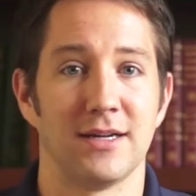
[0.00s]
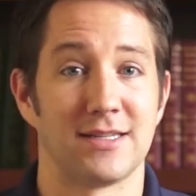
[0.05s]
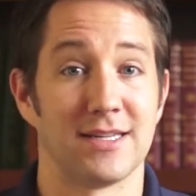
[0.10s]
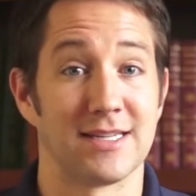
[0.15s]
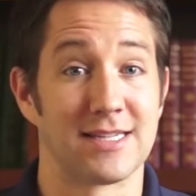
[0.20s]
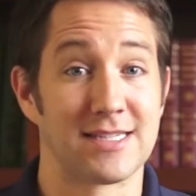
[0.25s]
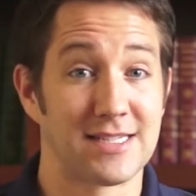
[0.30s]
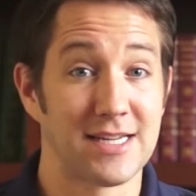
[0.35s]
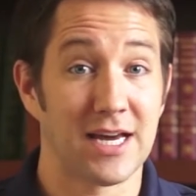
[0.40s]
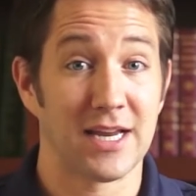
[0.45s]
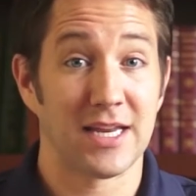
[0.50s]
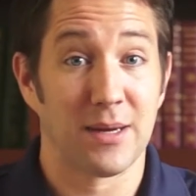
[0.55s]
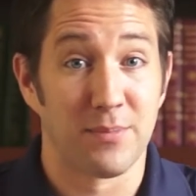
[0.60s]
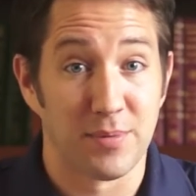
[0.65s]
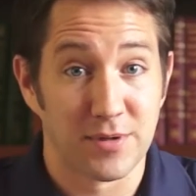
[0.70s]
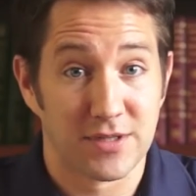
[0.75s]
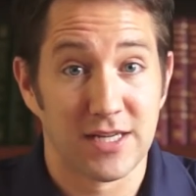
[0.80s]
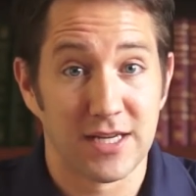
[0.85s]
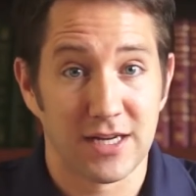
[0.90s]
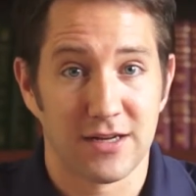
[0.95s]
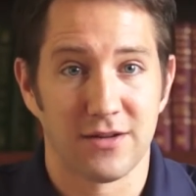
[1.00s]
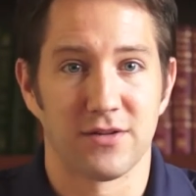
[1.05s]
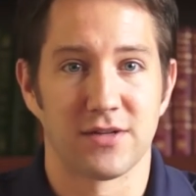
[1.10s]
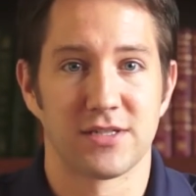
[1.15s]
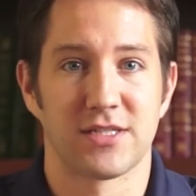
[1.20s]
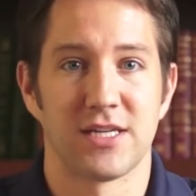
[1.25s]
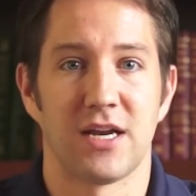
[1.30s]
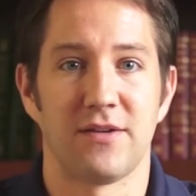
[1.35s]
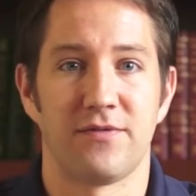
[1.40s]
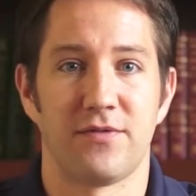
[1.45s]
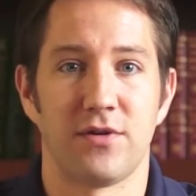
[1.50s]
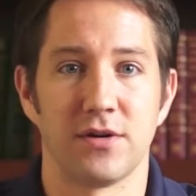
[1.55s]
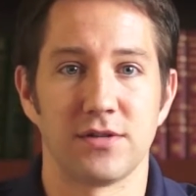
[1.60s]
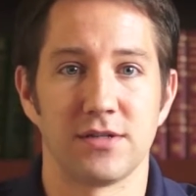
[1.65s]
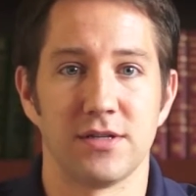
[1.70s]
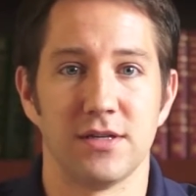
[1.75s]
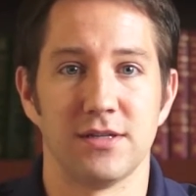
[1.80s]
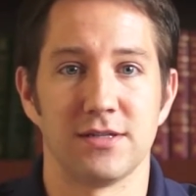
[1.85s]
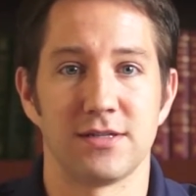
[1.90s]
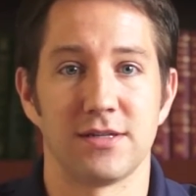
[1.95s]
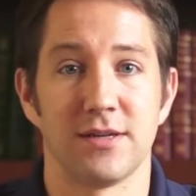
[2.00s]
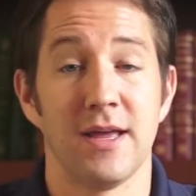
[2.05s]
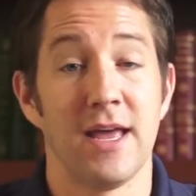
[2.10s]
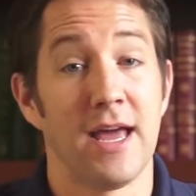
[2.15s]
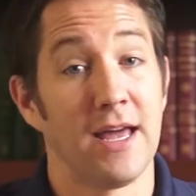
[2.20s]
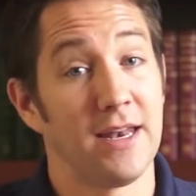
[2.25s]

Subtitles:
to study a particular set of verses.